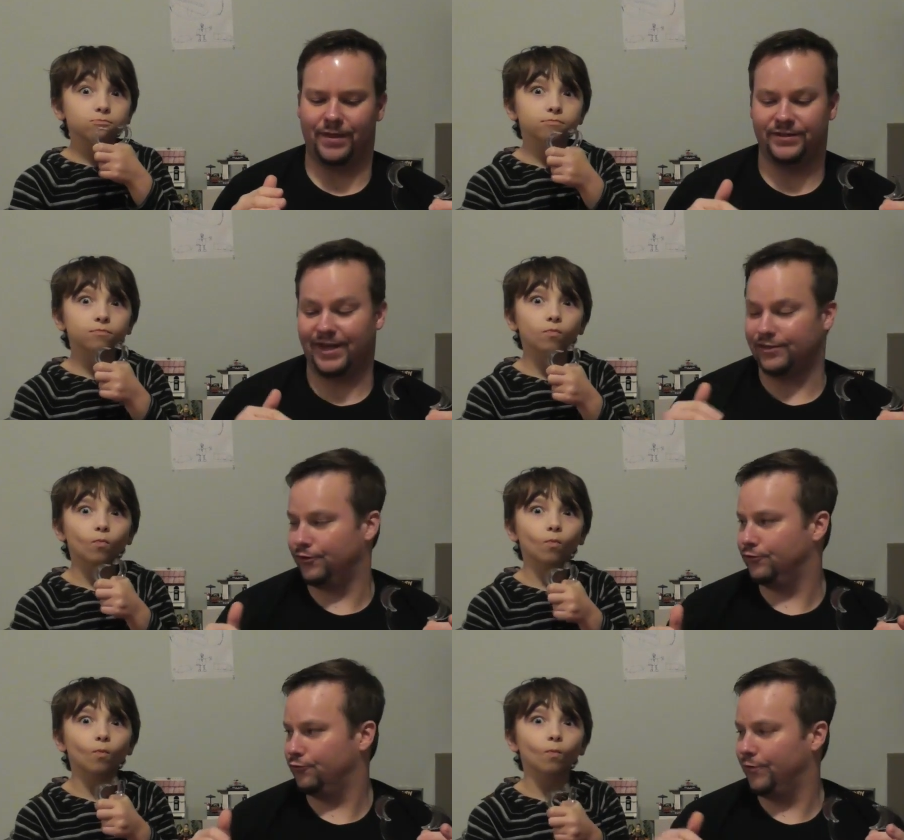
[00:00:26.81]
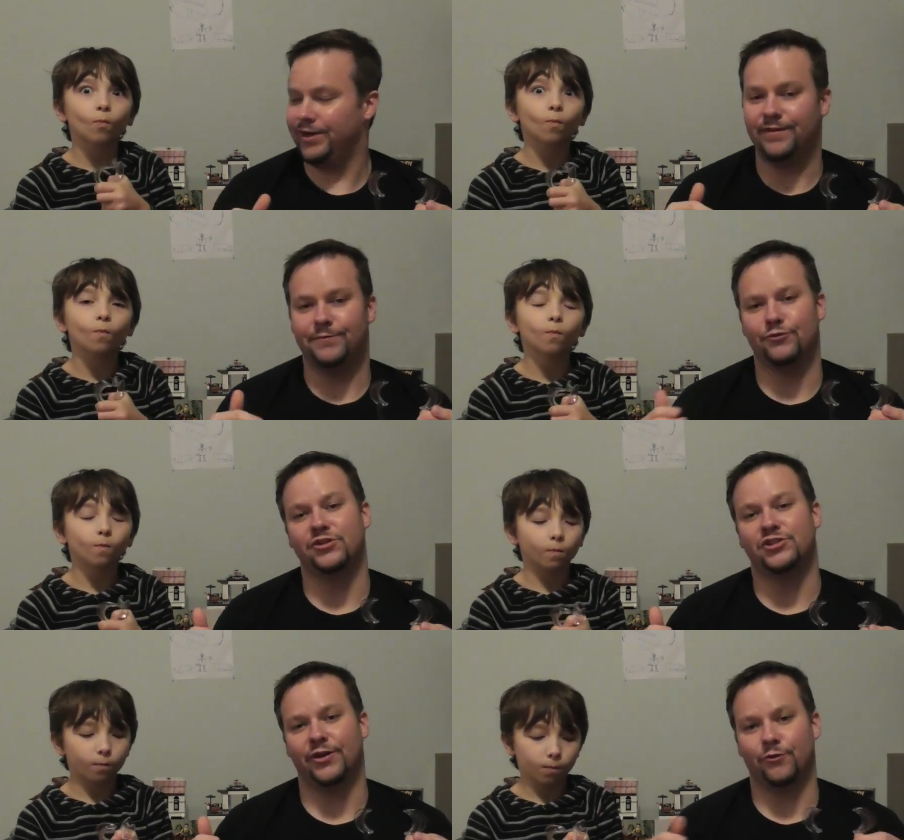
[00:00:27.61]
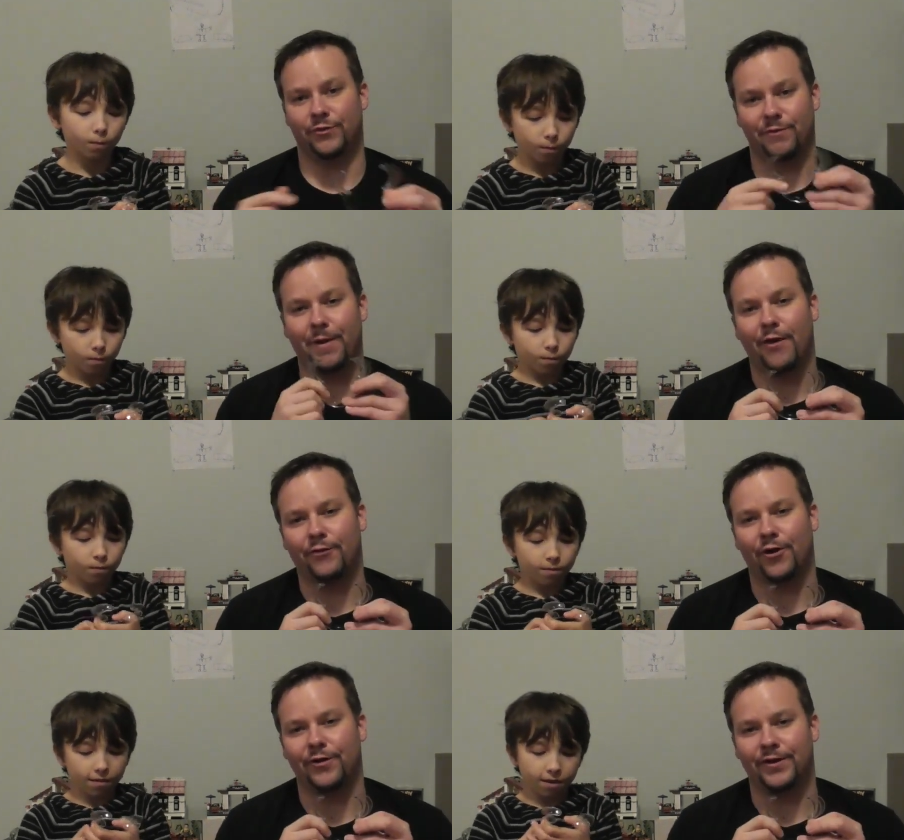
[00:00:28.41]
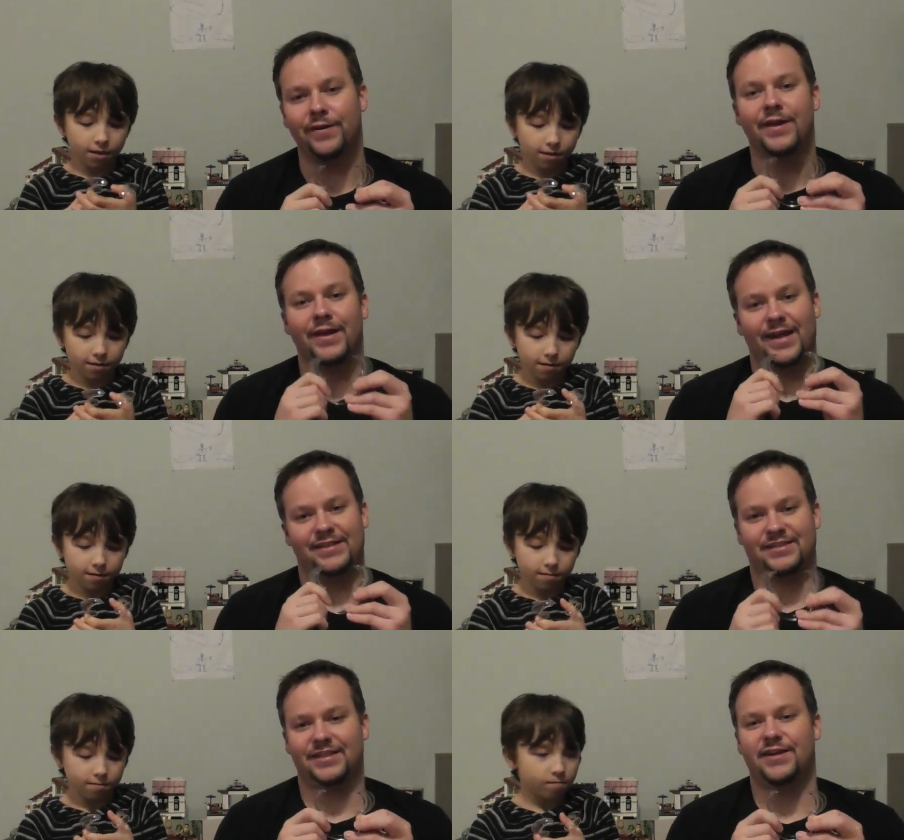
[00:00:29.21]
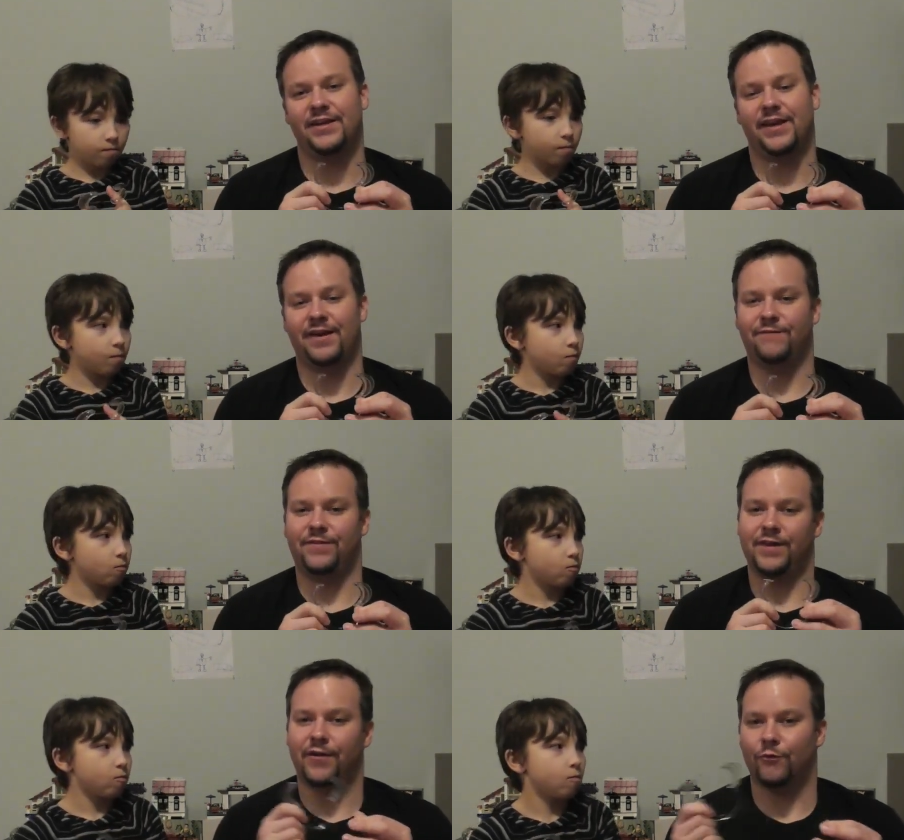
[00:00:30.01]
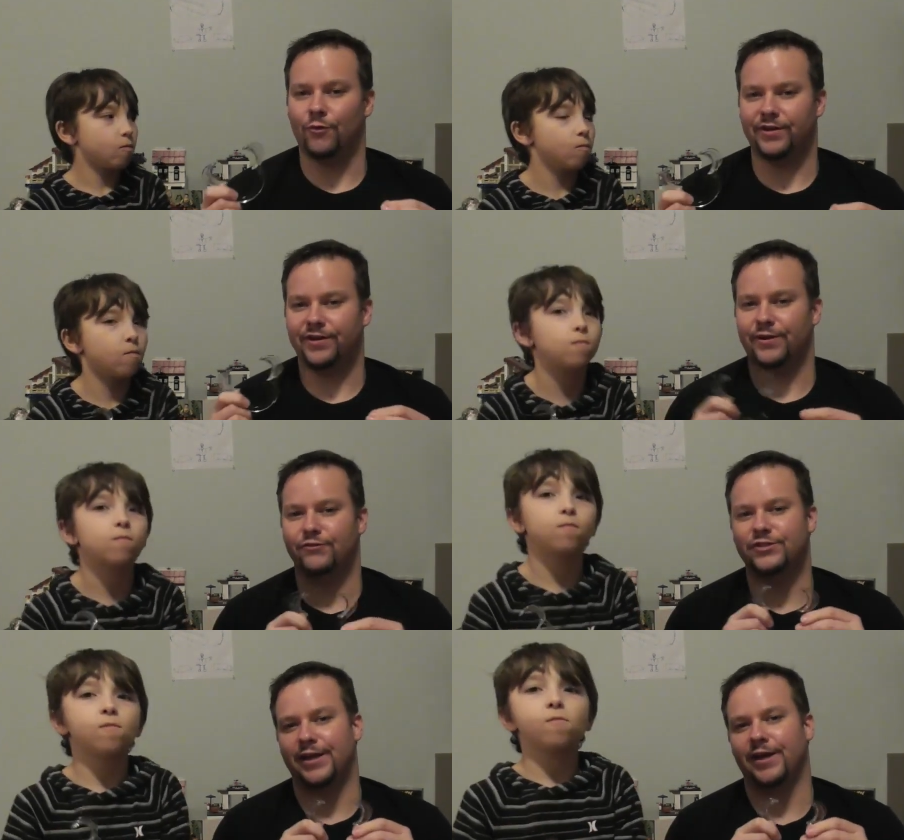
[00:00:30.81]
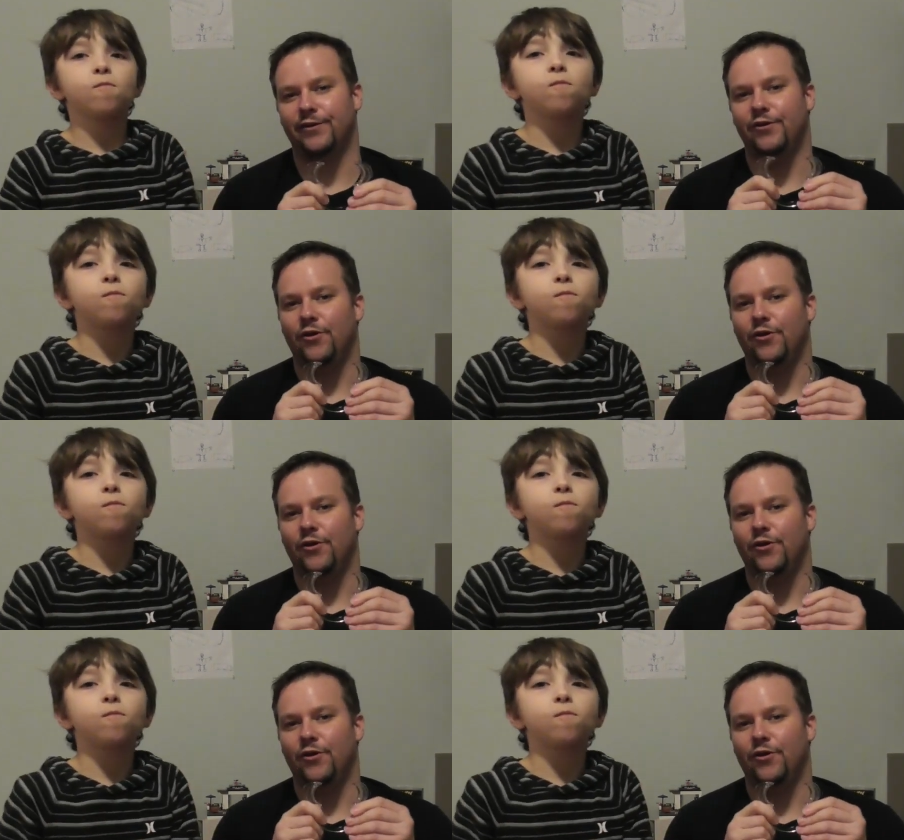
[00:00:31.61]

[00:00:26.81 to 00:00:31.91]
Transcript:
Speaker 1: and take turns reading them to each other with the mouth guard in and see if the other one can understand